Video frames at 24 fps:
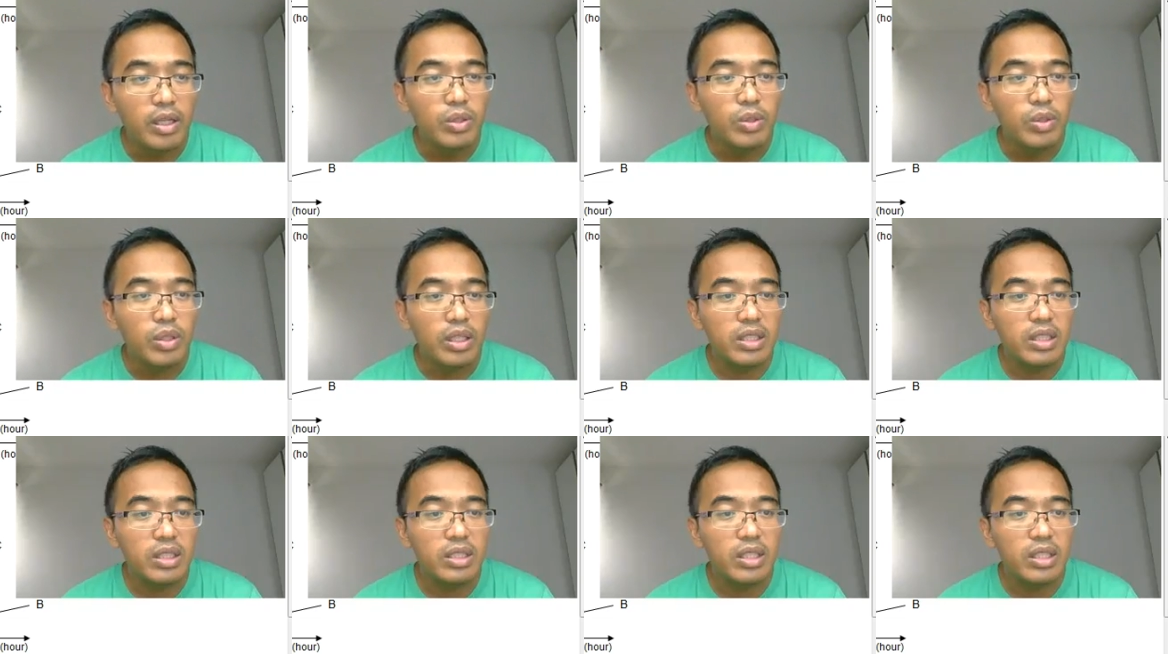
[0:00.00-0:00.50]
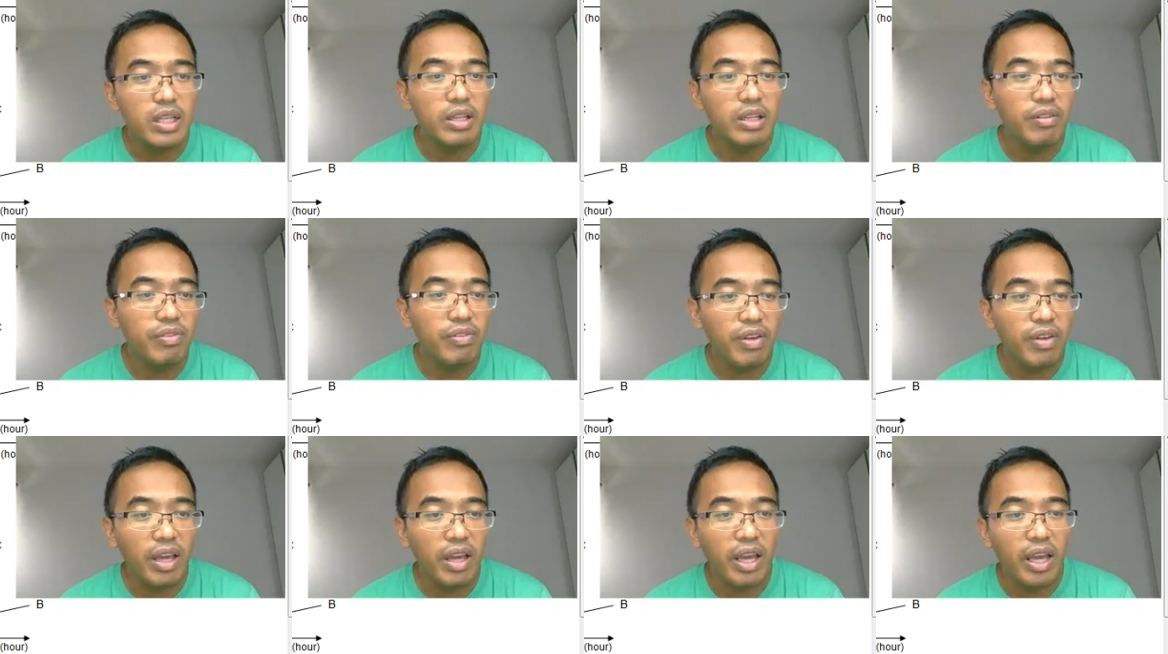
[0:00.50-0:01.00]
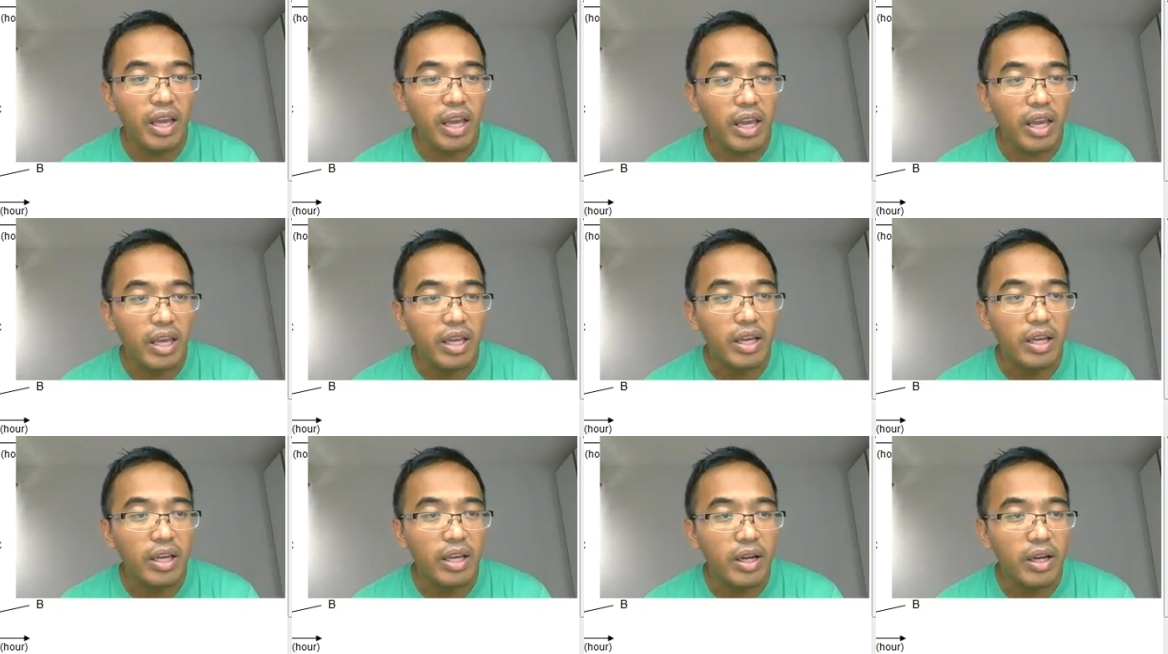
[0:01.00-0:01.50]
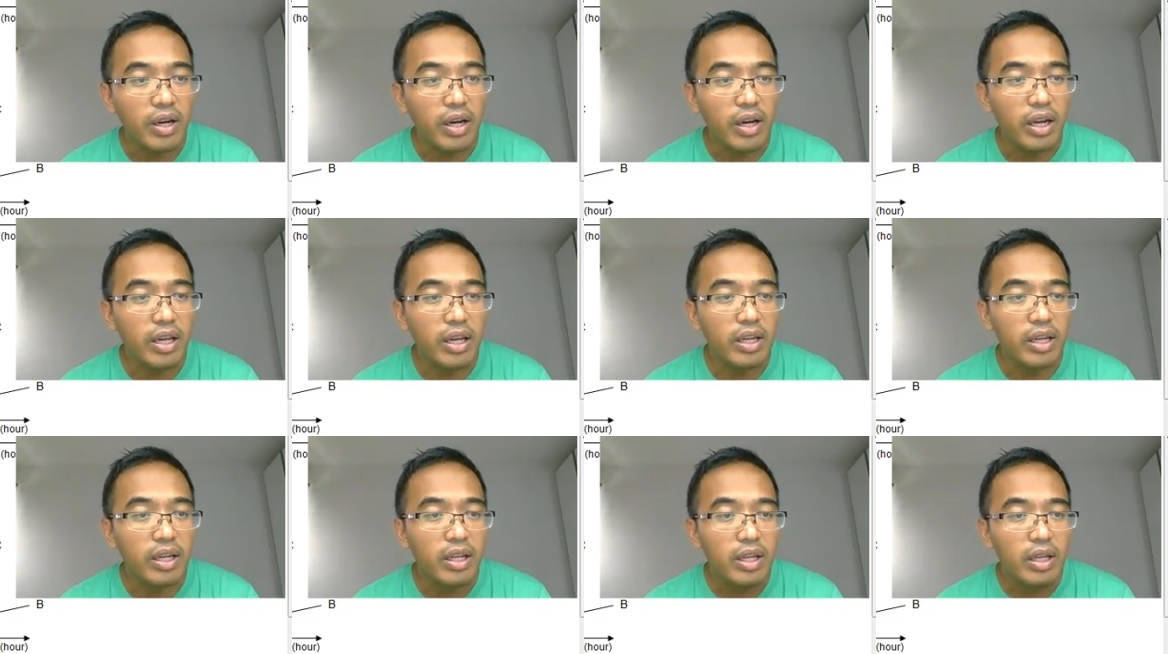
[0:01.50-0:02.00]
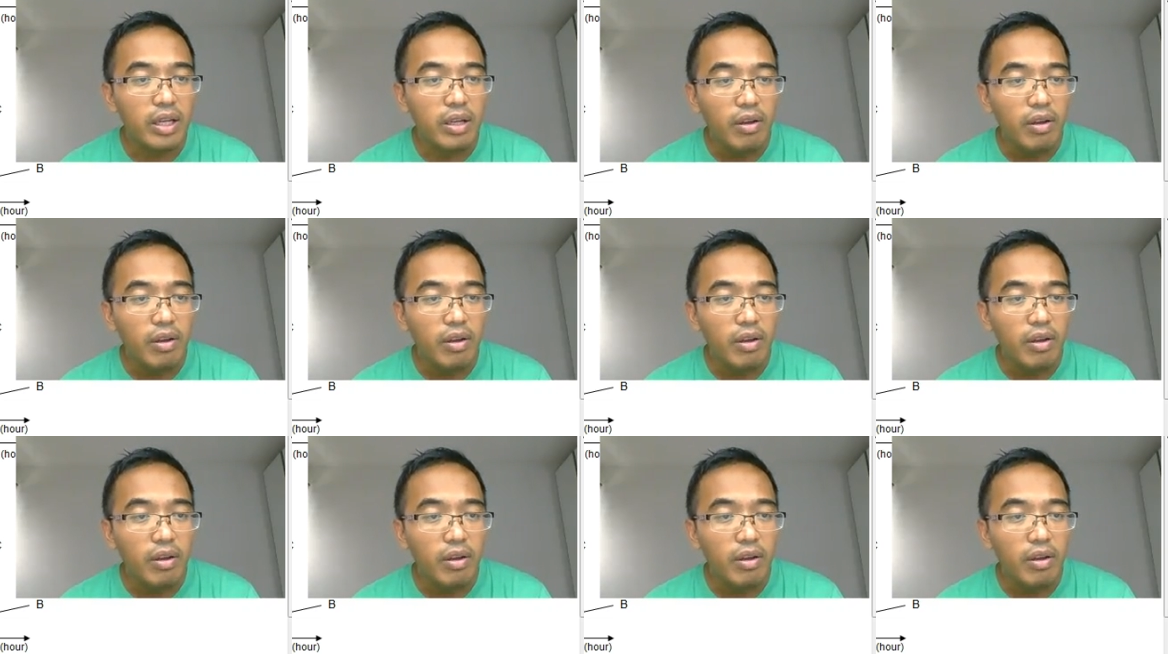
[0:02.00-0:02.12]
So this is leaf A. Alright,